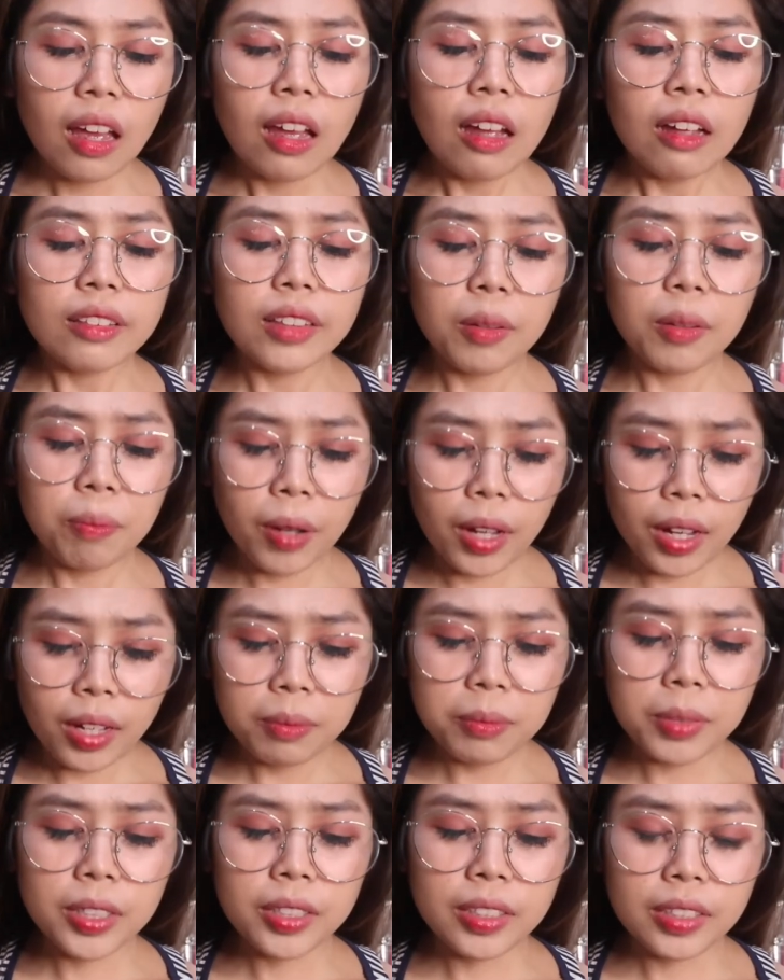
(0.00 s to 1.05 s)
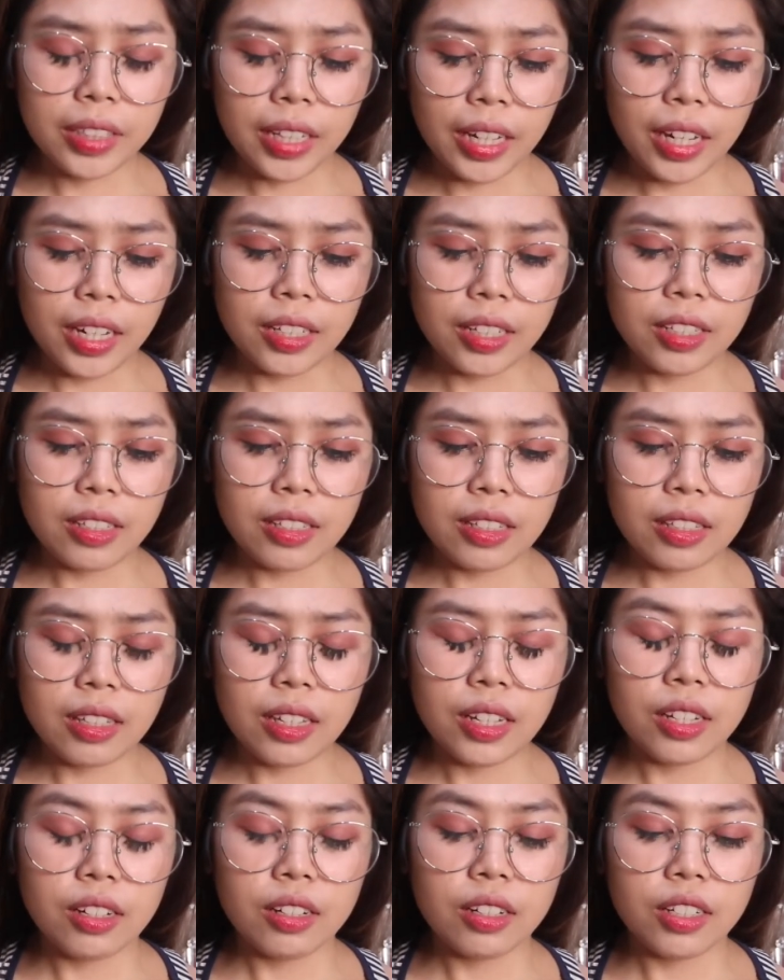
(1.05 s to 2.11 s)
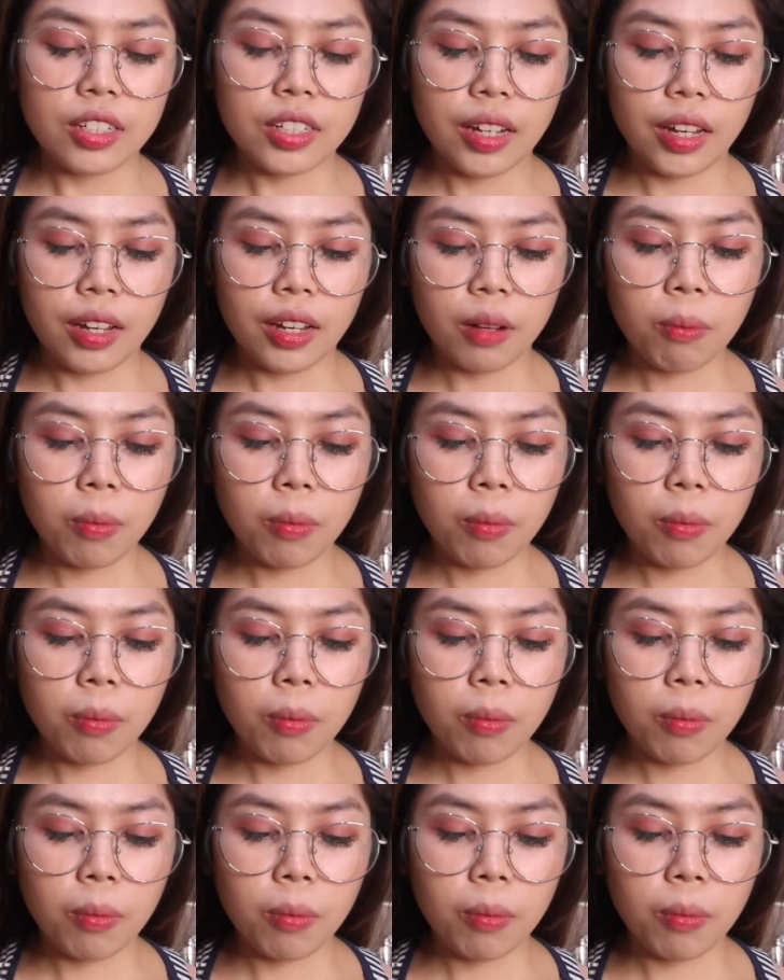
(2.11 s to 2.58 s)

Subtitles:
The balm contains shea